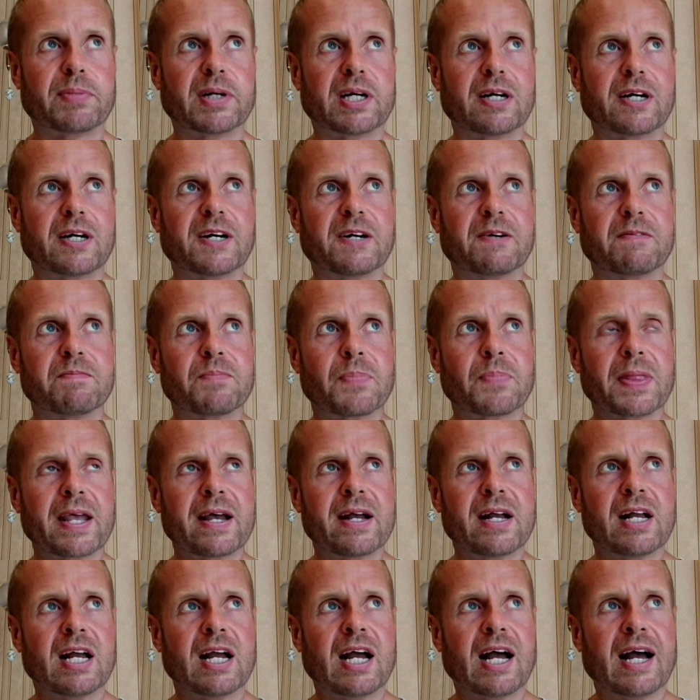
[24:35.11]
but um,
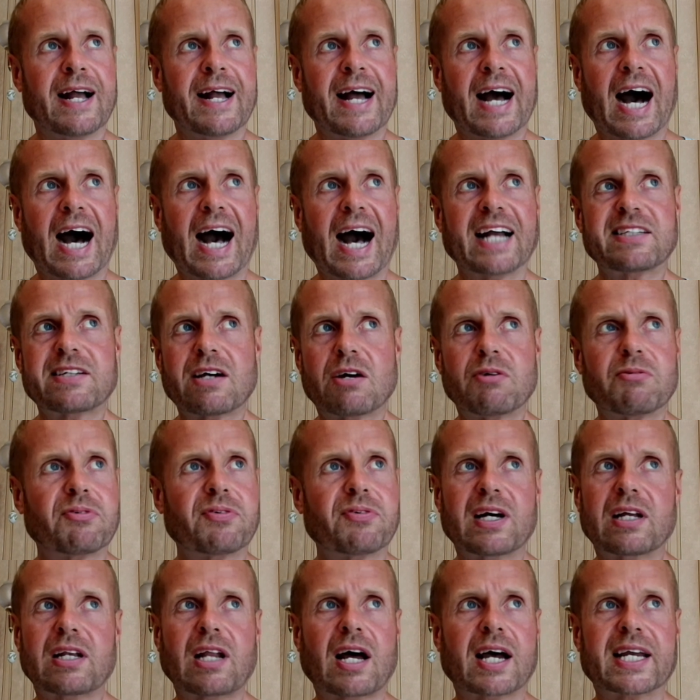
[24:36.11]
I don't
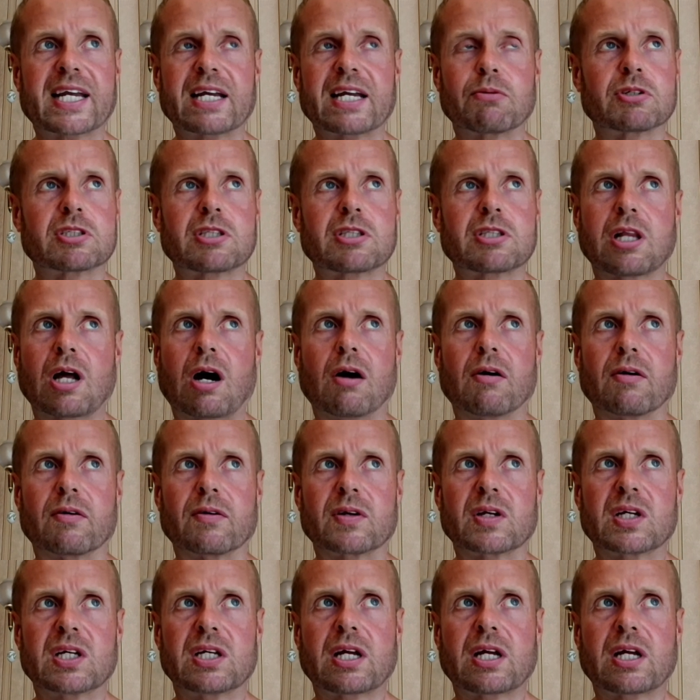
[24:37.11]
feel like it was long.